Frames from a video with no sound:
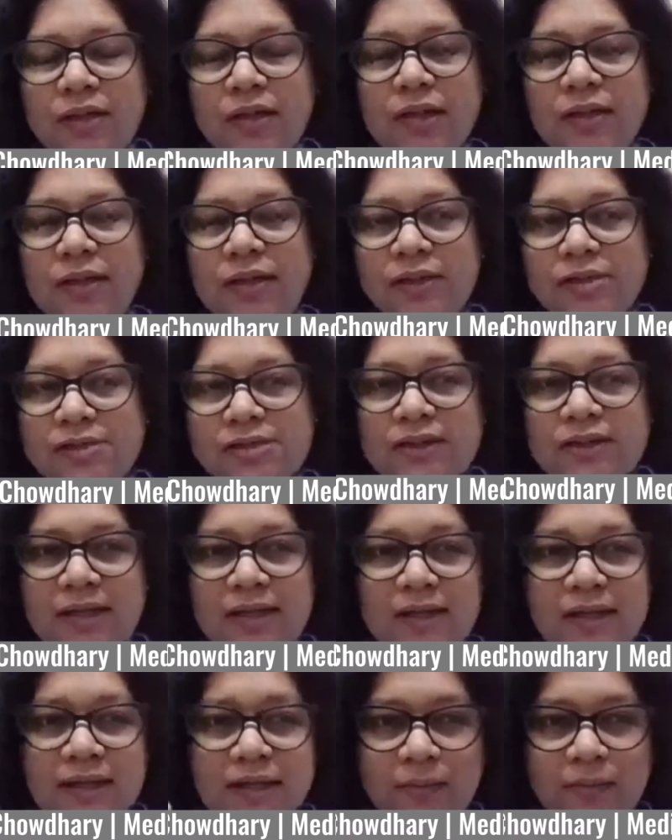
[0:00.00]

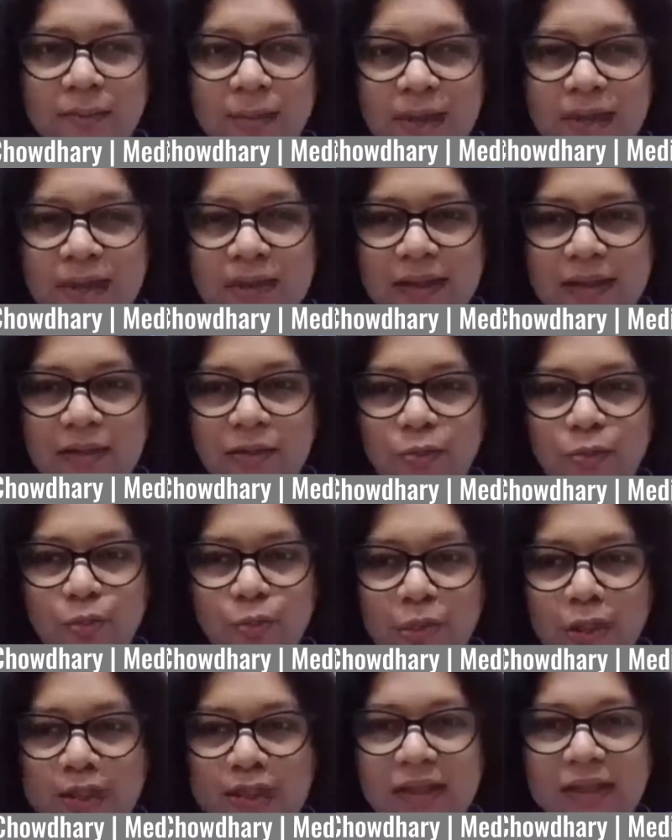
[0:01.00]
understand at the back end
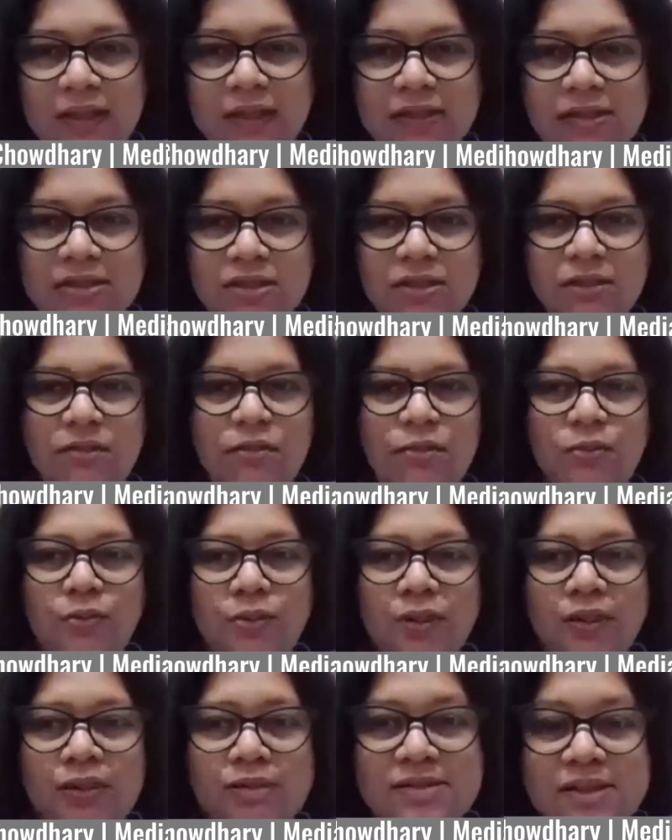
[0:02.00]
why a journo
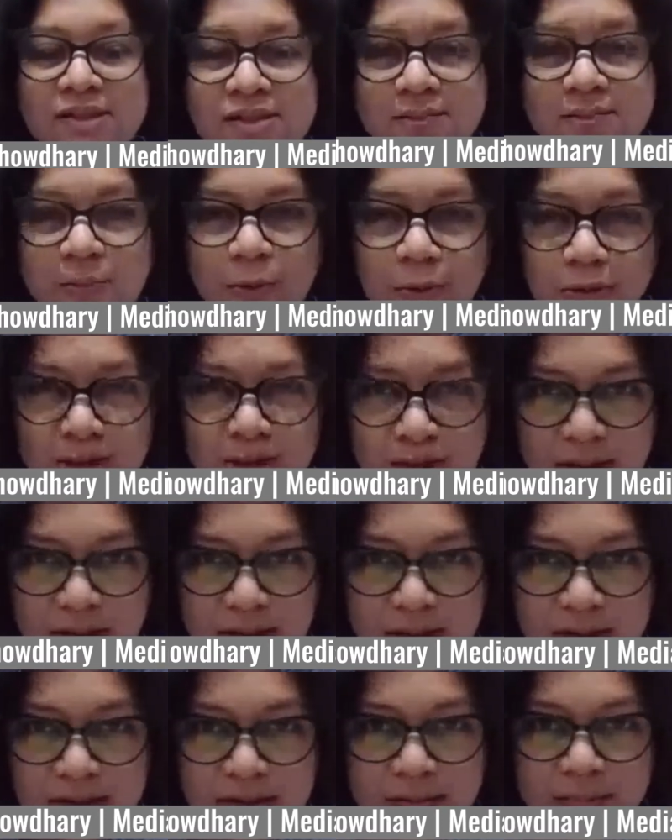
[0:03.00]
is responding
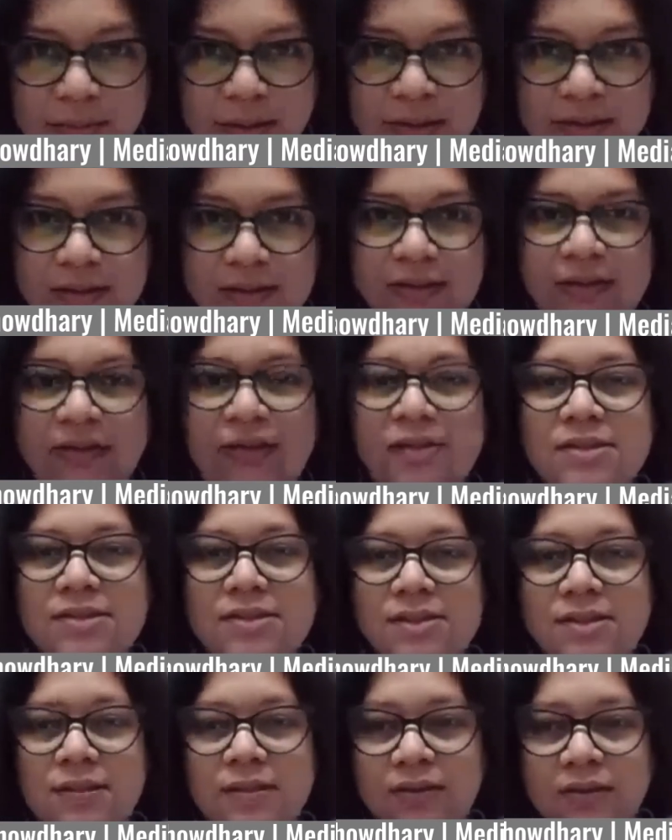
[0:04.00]
in the manner
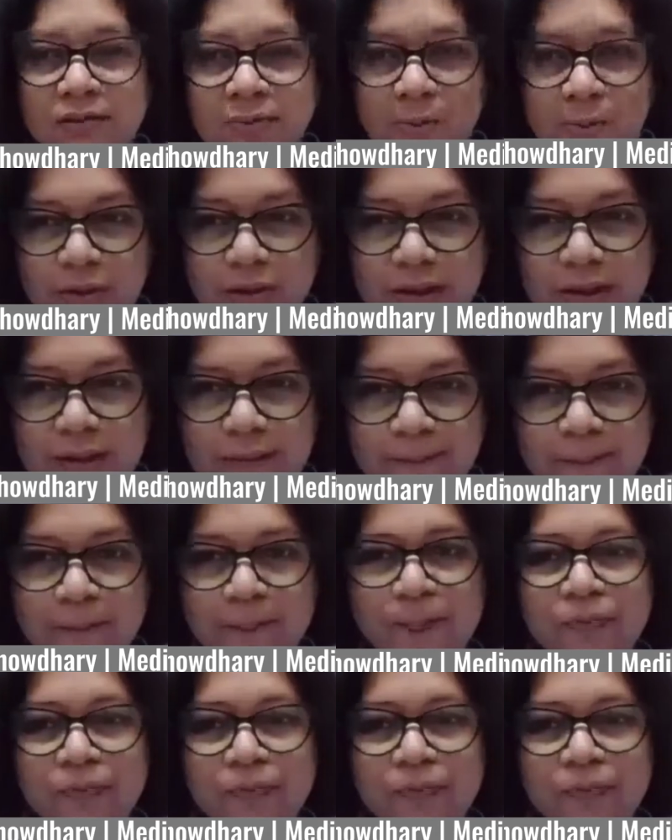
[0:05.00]
he's responding,